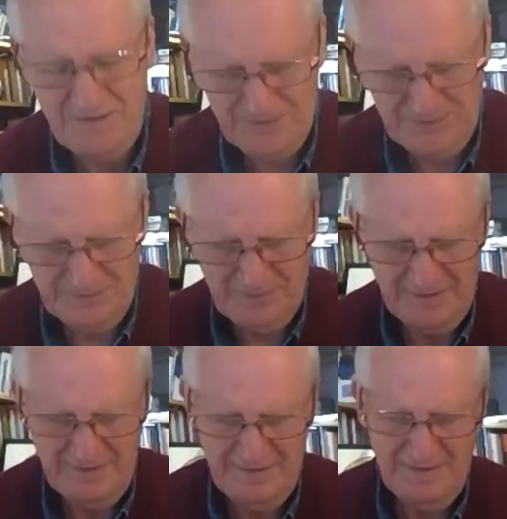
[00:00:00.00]
Who
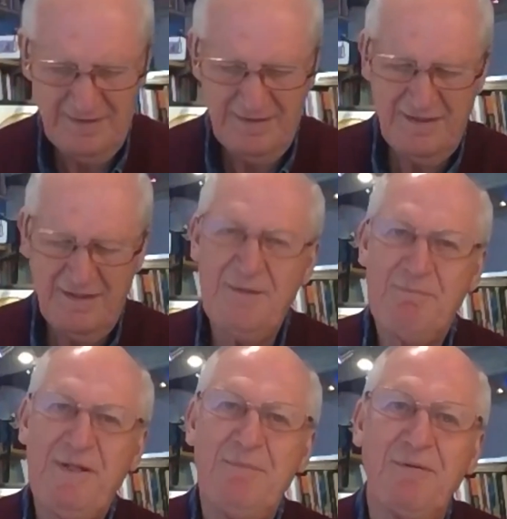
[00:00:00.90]
are the
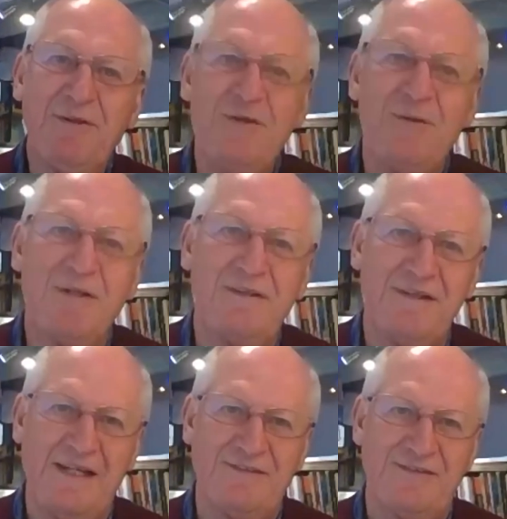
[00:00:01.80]
people you are
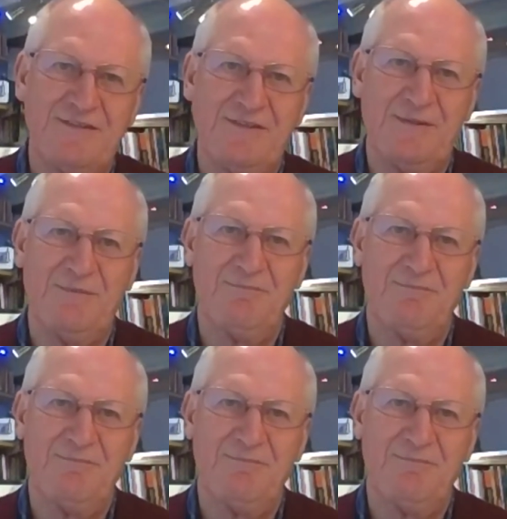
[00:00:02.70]
connected to?